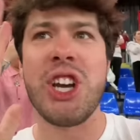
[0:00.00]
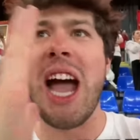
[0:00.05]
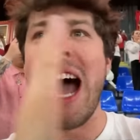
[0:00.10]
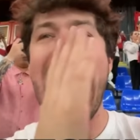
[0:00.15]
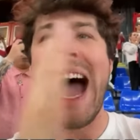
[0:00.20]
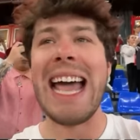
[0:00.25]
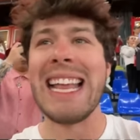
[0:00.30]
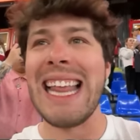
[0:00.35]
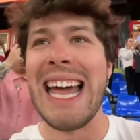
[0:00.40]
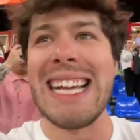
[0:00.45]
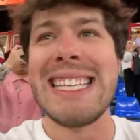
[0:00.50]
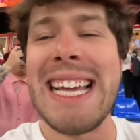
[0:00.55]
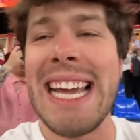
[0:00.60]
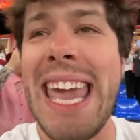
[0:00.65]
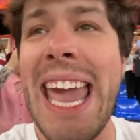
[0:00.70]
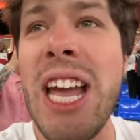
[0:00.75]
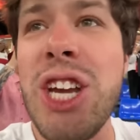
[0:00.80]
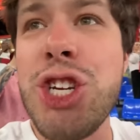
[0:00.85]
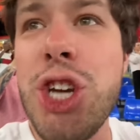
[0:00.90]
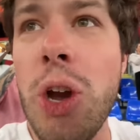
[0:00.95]
highlights. I
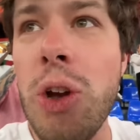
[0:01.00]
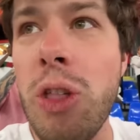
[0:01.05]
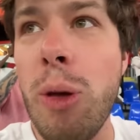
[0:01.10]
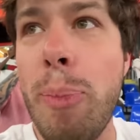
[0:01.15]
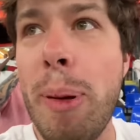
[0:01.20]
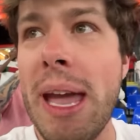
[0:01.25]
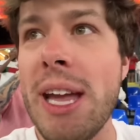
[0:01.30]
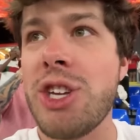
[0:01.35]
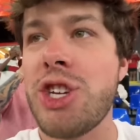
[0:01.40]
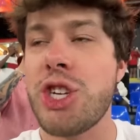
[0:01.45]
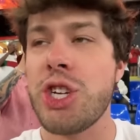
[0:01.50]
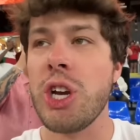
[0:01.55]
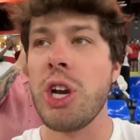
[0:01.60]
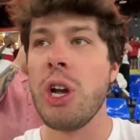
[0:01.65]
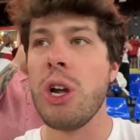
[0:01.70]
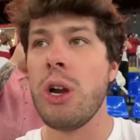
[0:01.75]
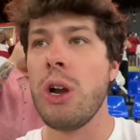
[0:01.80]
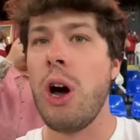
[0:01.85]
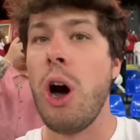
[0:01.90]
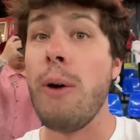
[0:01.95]
can't show you the pitch.
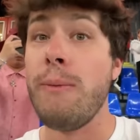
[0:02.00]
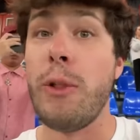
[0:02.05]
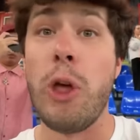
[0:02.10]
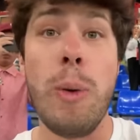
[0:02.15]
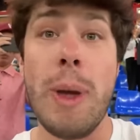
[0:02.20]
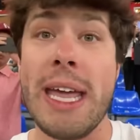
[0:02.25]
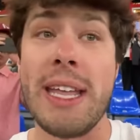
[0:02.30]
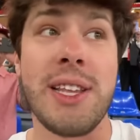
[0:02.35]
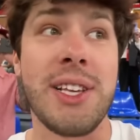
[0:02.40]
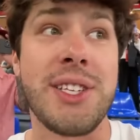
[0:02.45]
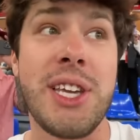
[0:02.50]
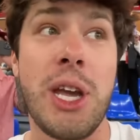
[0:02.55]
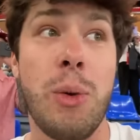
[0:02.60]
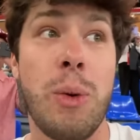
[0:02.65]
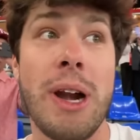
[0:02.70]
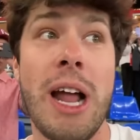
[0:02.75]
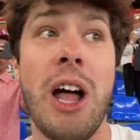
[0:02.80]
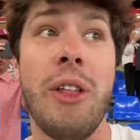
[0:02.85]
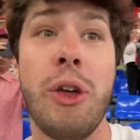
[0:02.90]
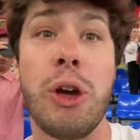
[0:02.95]
Hopefully we get to see
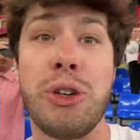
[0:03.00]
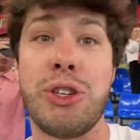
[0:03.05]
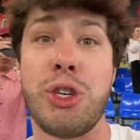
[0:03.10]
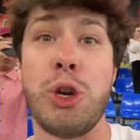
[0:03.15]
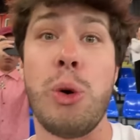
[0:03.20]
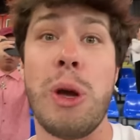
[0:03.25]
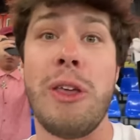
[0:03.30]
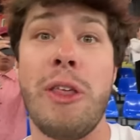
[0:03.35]
Ronaldo Suri,